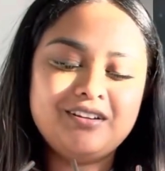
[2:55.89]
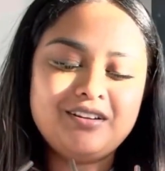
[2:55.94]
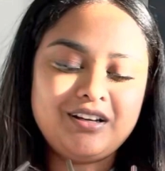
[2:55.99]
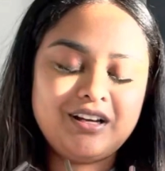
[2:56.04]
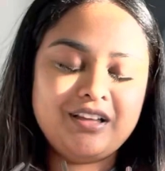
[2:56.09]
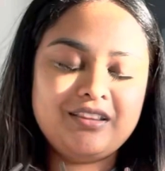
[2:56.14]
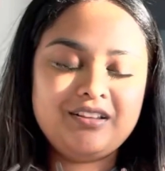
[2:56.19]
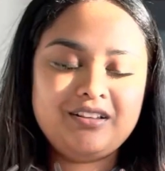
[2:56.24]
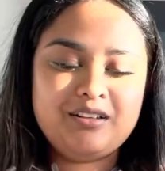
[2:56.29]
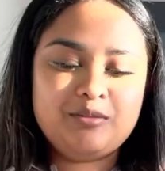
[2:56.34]

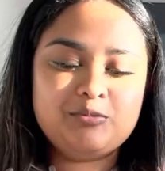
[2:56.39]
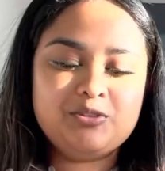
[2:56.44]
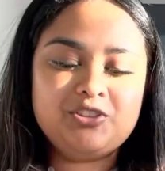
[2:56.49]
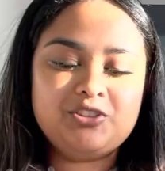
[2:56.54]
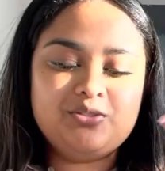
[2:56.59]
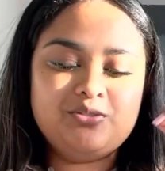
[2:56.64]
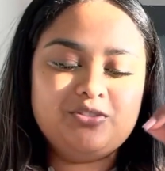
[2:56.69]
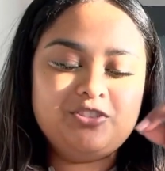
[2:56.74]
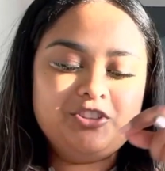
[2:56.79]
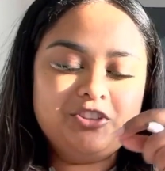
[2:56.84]
I think number 2
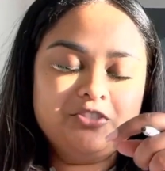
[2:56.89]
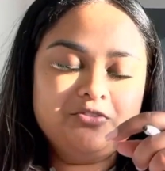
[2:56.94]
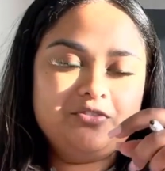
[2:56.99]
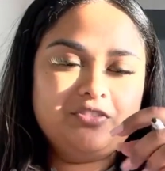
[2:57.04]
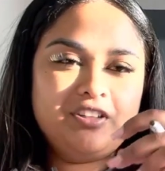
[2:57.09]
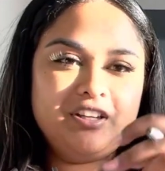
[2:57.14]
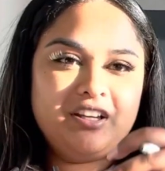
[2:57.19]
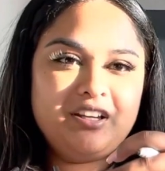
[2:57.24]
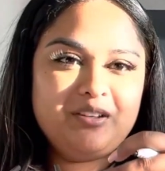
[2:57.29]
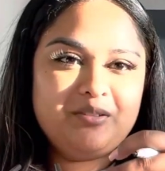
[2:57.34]
is
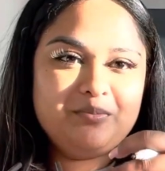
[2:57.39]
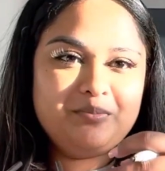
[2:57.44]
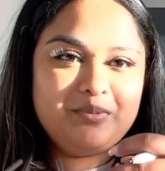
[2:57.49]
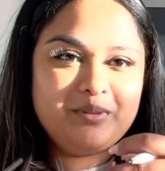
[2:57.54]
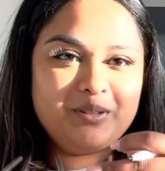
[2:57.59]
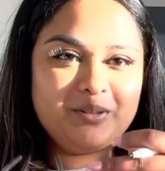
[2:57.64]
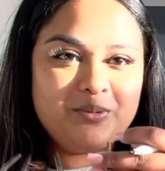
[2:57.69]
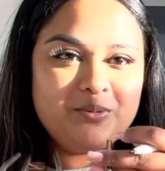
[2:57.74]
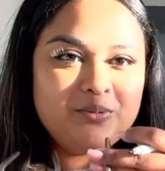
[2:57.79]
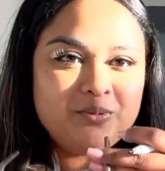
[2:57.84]
Chick-fil-A,
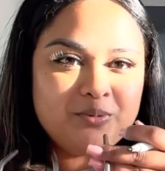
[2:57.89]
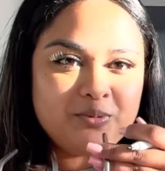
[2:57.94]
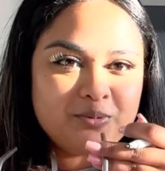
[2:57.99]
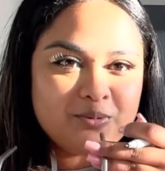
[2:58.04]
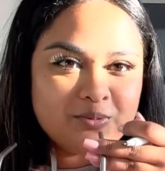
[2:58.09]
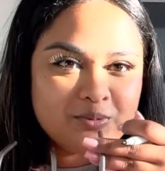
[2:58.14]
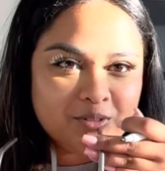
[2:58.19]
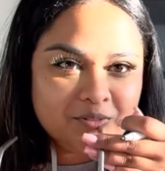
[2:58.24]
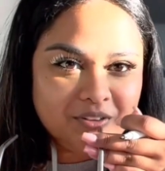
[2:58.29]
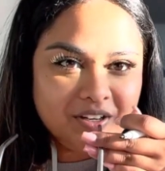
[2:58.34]
but
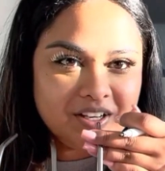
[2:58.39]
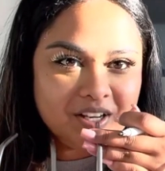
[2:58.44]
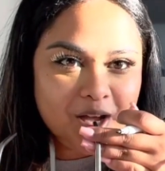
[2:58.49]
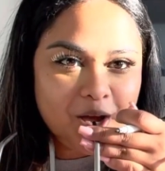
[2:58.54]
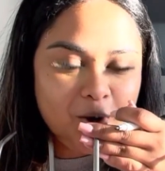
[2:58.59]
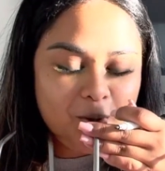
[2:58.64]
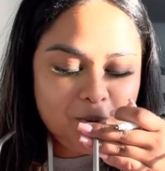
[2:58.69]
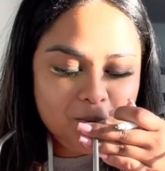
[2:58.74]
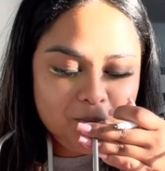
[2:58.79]
we'll find out.